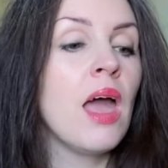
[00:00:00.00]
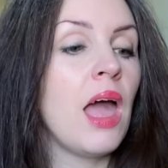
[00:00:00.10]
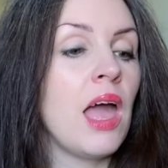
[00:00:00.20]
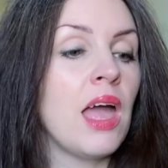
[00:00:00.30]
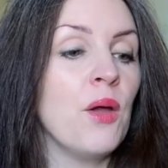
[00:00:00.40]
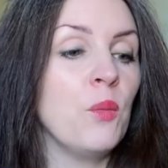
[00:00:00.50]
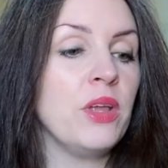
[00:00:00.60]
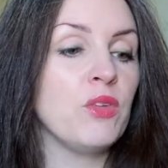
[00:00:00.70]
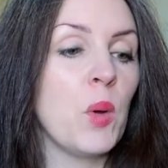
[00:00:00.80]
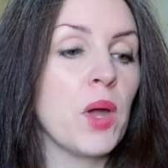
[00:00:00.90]
And we
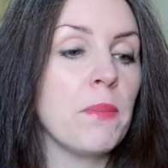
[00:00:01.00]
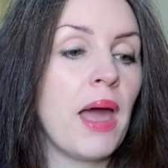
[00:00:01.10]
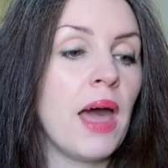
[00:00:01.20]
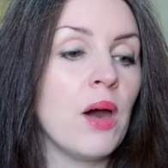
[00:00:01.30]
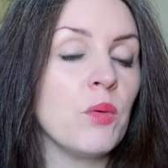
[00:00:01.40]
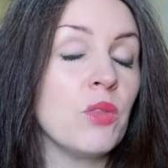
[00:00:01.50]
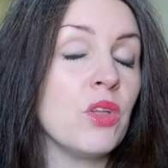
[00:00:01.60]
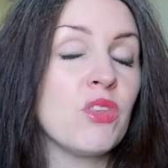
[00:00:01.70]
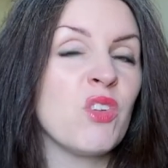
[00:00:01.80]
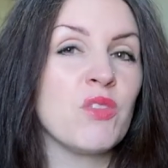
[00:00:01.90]
talk about
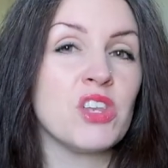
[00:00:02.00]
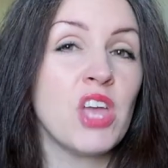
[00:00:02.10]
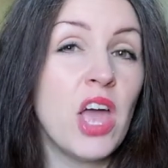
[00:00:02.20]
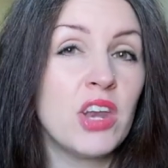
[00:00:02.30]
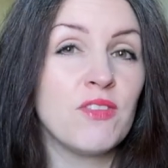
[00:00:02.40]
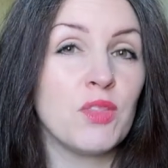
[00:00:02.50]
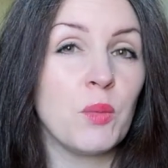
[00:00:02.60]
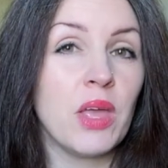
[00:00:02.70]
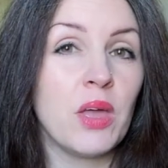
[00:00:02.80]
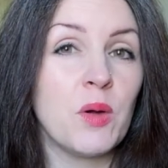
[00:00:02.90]
the sort of the turn of the
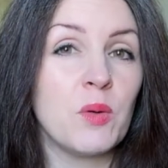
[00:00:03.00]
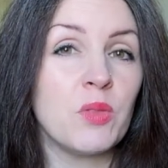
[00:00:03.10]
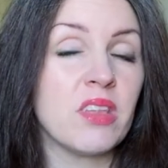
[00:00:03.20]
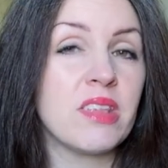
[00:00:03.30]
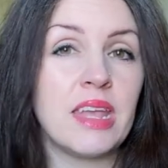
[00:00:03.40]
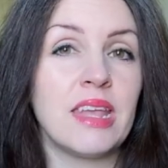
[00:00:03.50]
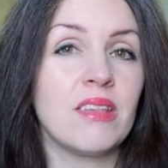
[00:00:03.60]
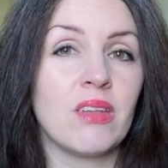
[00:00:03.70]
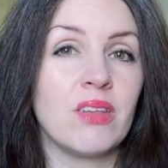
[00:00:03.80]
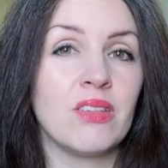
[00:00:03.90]
wheel, the
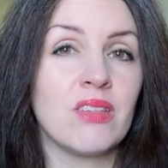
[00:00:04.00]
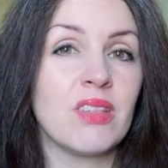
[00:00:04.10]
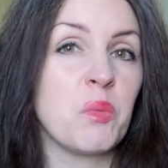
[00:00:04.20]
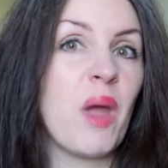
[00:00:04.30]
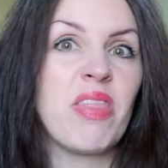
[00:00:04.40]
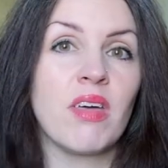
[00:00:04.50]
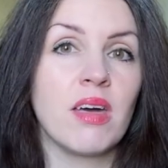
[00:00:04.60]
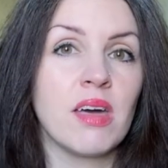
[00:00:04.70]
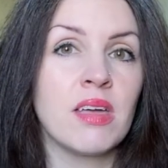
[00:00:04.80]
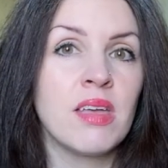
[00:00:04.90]
seasons, the
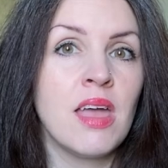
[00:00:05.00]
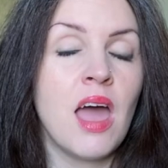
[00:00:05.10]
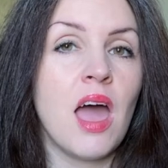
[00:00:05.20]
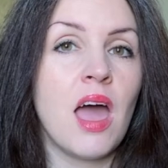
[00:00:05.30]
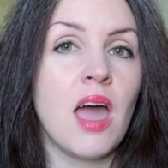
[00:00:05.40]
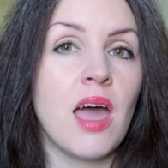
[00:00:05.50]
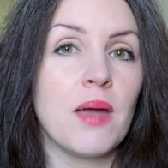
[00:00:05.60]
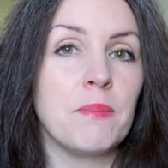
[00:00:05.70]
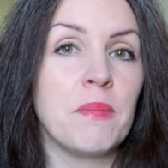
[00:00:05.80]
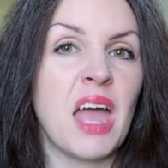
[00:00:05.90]
weather,
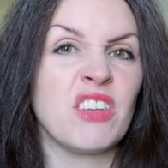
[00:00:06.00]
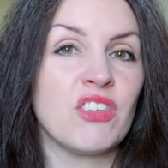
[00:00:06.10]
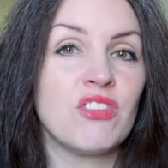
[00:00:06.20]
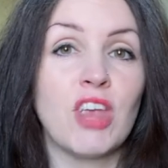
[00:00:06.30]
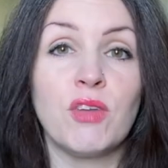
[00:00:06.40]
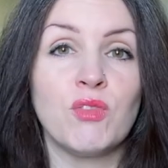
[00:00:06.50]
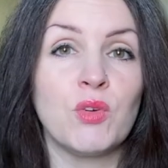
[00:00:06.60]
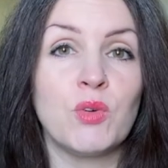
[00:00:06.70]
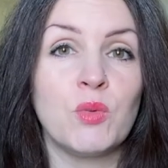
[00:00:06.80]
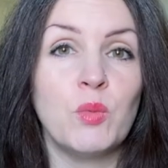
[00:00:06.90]
um, and just
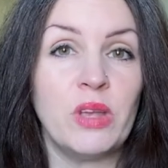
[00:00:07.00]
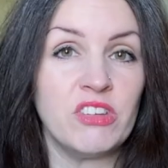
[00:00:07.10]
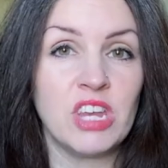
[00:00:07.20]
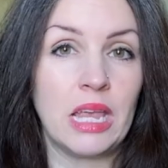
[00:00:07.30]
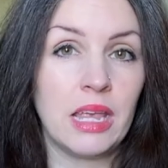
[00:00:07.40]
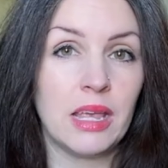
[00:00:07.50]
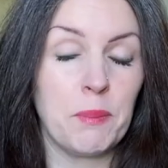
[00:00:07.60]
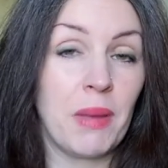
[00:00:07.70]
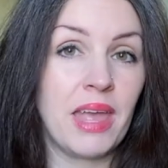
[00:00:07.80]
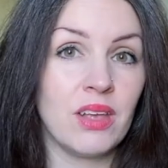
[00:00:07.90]
general witchy
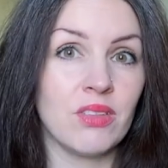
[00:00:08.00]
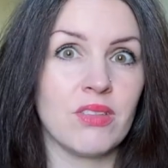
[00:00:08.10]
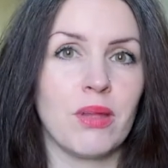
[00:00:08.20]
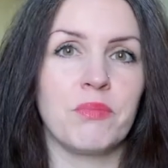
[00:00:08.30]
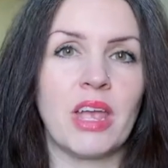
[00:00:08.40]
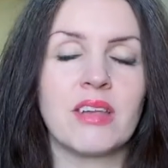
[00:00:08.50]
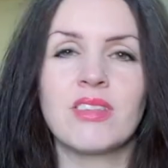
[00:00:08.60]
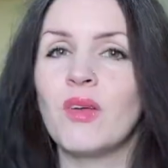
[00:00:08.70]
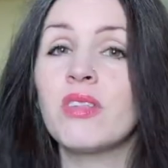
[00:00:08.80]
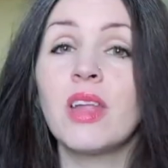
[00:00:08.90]
and pagan subjects.
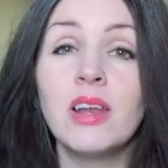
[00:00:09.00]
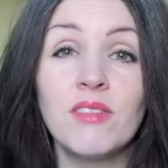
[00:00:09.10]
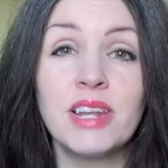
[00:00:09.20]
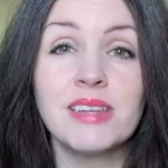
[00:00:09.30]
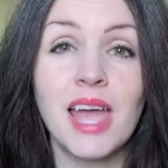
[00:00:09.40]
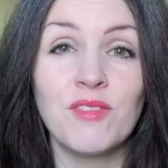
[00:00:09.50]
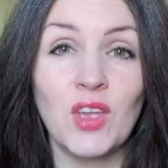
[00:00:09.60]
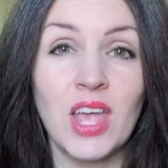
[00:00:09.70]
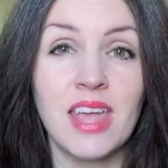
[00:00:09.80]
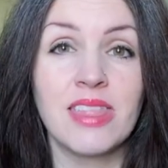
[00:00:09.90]
So it's so lovely to have
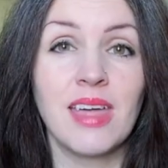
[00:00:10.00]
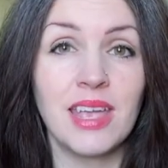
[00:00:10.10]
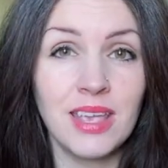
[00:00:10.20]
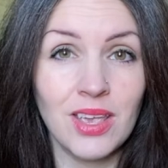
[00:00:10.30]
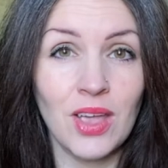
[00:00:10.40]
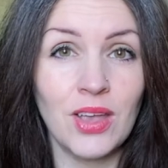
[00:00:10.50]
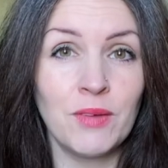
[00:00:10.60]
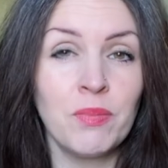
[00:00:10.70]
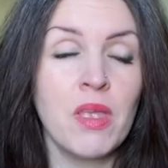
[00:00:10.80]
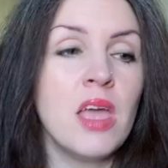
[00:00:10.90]
you here. Thank
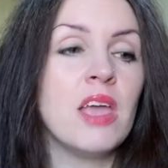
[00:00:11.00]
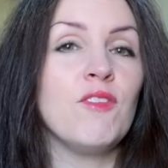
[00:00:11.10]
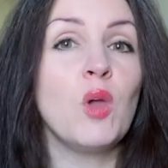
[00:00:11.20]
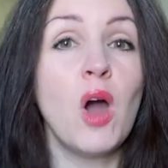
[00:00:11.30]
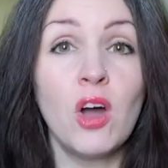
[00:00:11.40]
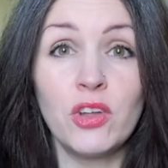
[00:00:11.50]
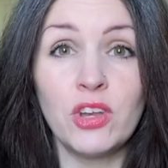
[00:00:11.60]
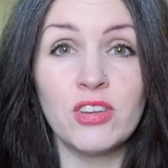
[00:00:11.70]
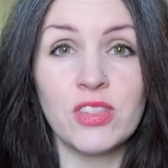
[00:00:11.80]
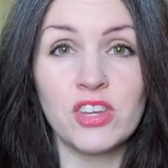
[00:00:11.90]
you. If you are
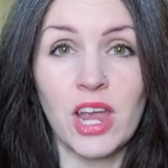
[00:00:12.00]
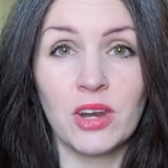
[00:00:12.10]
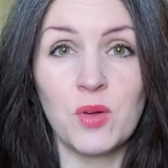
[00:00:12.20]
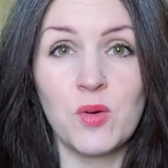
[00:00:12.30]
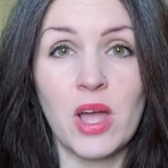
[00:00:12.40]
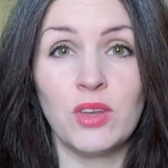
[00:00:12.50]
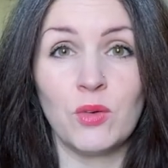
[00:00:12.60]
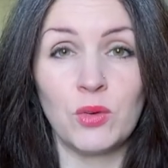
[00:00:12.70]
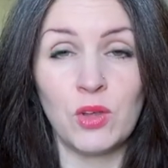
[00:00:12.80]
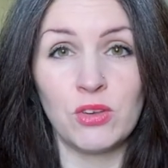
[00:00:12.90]
new to the channel and
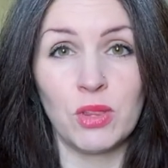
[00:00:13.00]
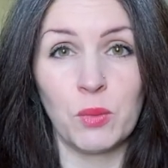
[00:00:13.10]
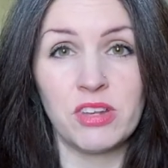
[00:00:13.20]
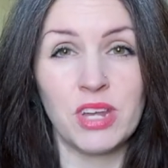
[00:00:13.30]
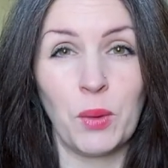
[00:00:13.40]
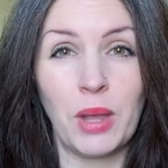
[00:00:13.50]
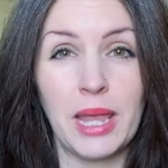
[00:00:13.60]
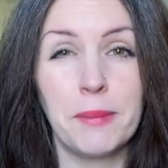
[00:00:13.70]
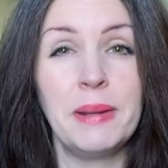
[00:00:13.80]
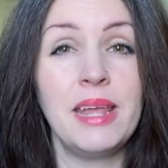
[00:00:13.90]
you're new to the Witching
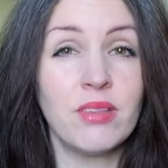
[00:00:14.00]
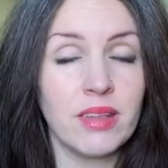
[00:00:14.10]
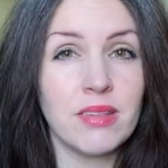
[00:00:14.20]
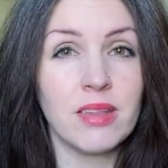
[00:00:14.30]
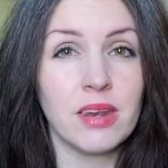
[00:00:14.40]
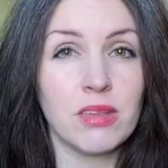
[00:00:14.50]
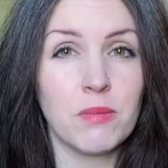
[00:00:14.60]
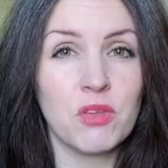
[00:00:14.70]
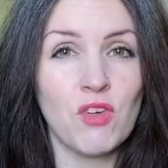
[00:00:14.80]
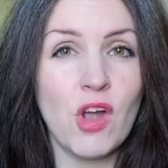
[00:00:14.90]
Week, please consider
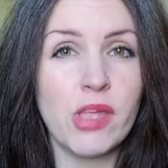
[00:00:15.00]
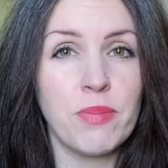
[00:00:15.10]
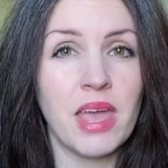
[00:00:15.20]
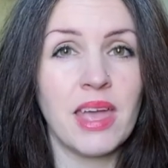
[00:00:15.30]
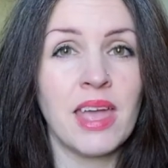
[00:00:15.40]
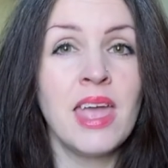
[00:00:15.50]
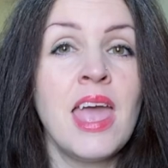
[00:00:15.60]
subscribing.